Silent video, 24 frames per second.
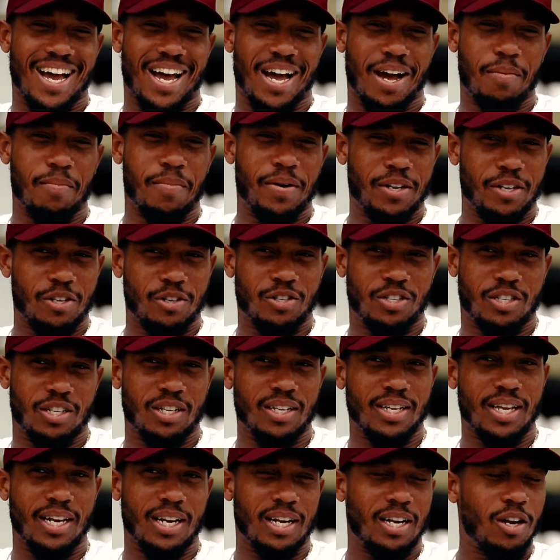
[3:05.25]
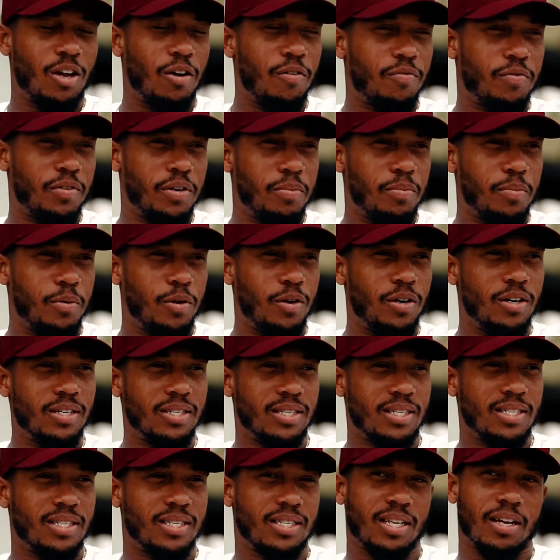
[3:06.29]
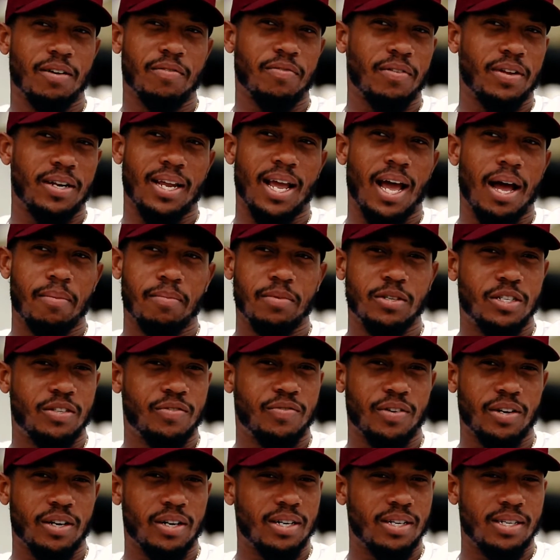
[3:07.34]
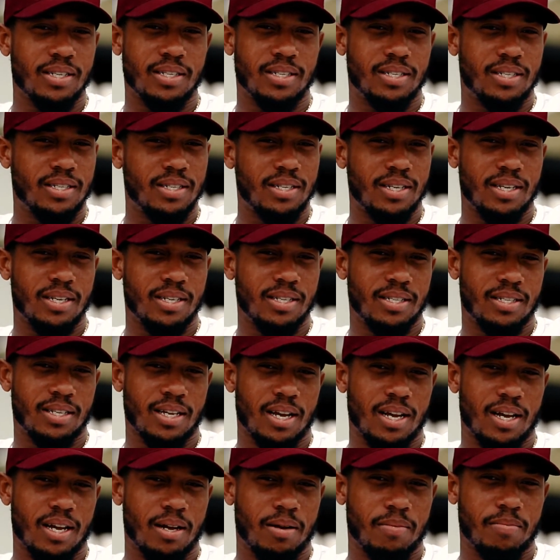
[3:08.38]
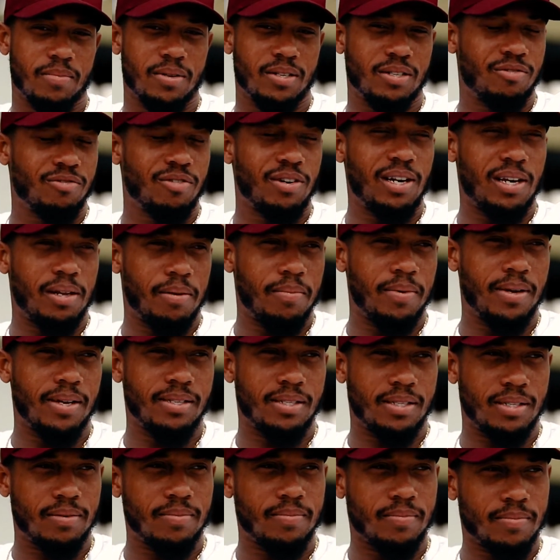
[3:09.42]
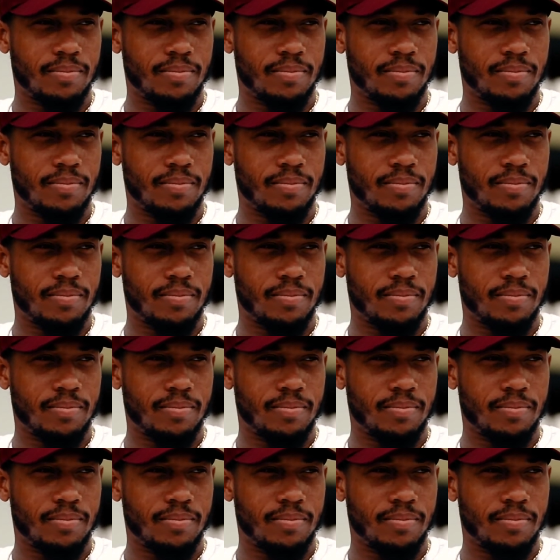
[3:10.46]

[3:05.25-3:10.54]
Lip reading: But you still get a lot for the bowlers and stuff, and the atmosphere is really amazing.